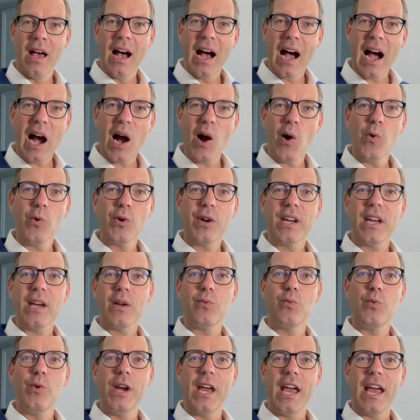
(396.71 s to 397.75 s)
How
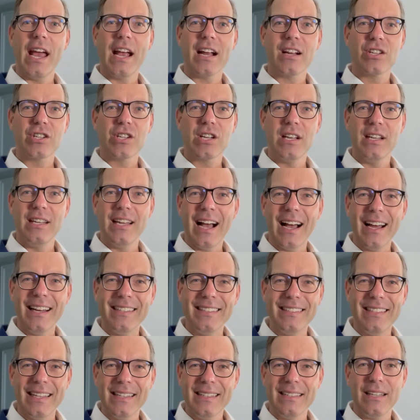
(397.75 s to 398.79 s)
can we actually
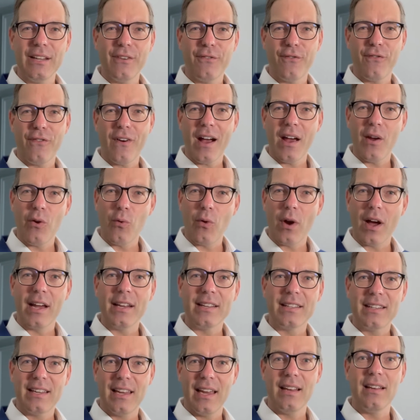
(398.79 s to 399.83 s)
identify
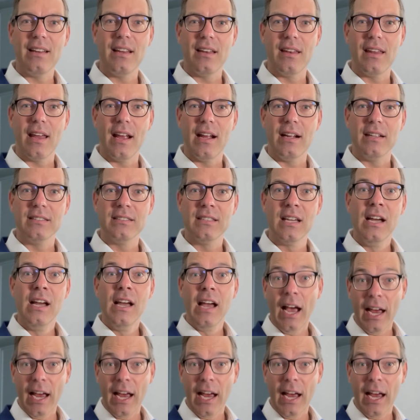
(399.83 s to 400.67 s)
right candidates?